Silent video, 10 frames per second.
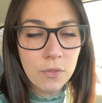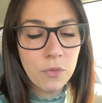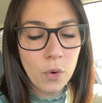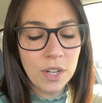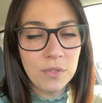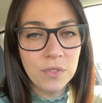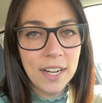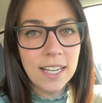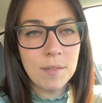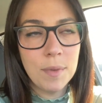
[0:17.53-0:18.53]
Ford
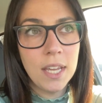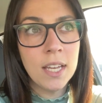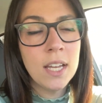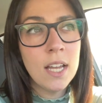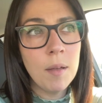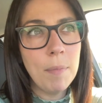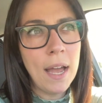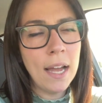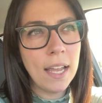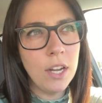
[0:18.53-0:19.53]
invited me
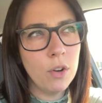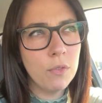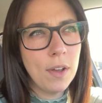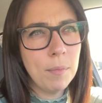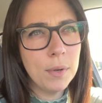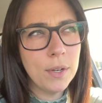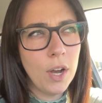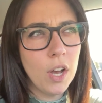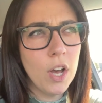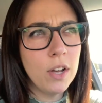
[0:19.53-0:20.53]
back in November
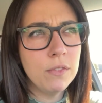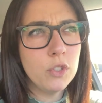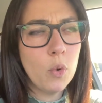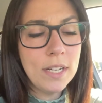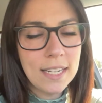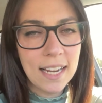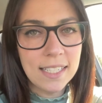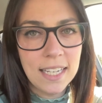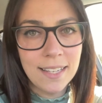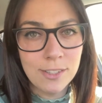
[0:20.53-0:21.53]
of
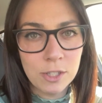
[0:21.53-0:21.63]
2019,